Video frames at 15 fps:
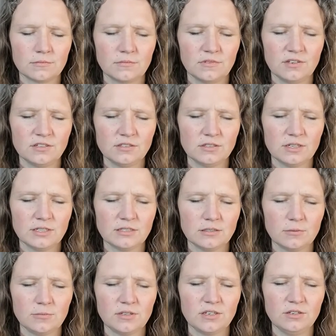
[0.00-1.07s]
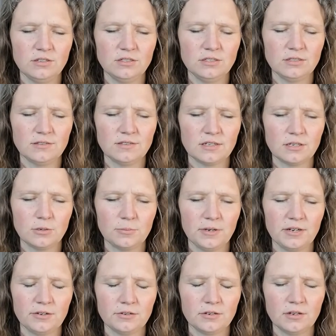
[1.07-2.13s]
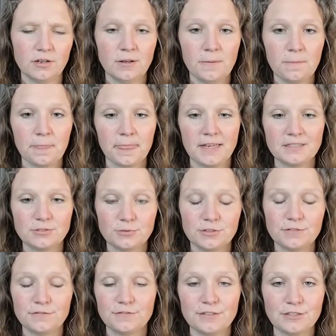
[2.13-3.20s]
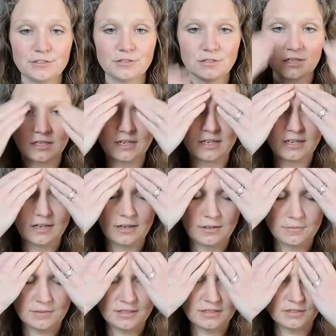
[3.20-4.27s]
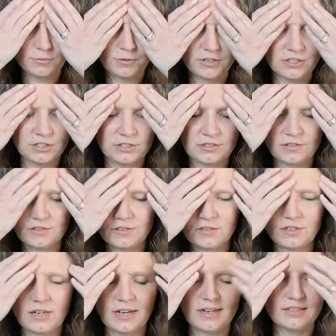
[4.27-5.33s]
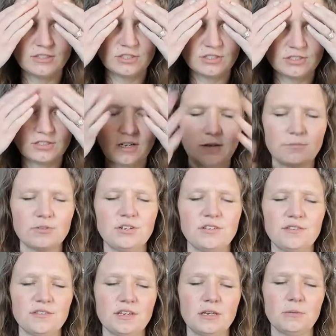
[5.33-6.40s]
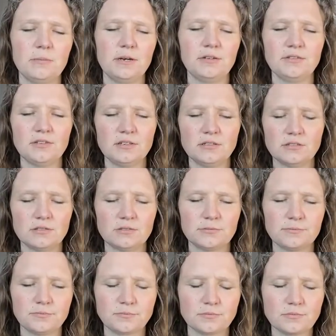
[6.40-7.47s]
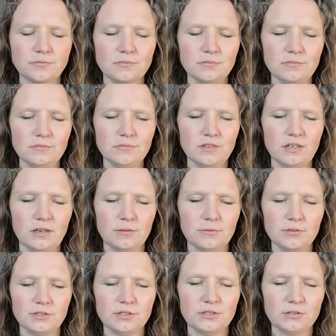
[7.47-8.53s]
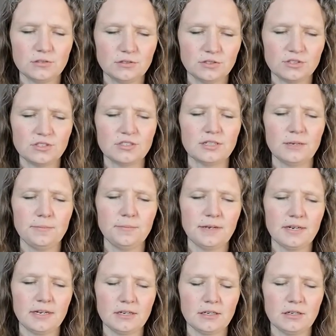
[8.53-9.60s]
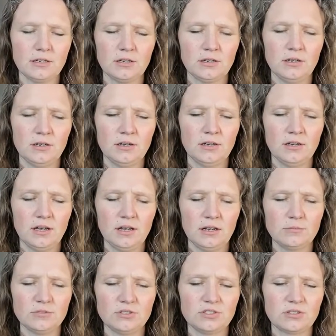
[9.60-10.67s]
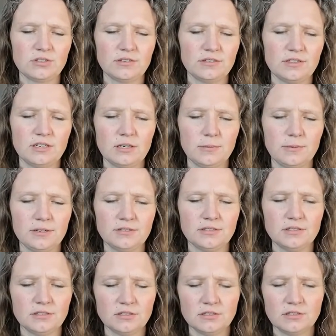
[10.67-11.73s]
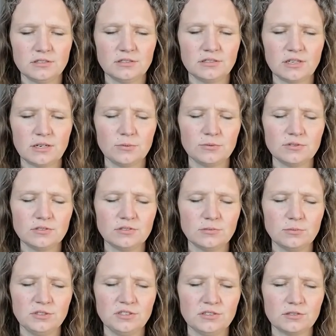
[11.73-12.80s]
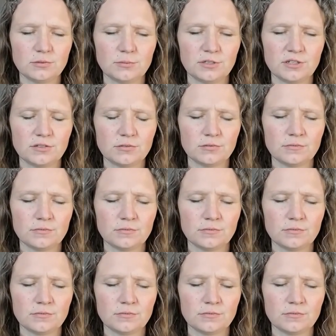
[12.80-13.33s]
Feels like something you need to think about. That's what it feels like. I mean, this pressure in the third eye is just, I'm going to think about this. I'm going to just step back and I'm just going to think about this and decide what this means to me.